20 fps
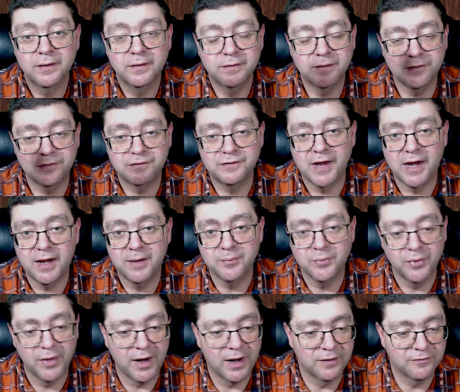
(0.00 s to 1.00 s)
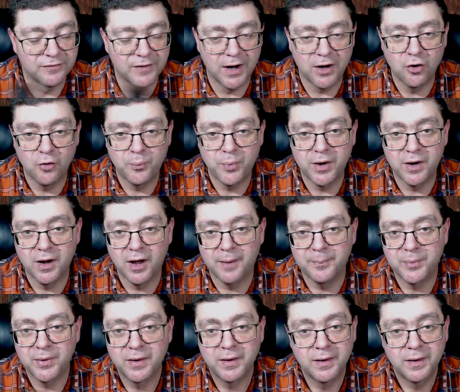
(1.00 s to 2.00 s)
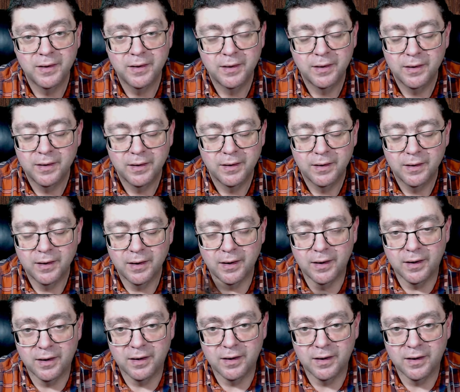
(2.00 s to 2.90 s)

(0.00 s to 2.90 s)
The same blend. If I open up 2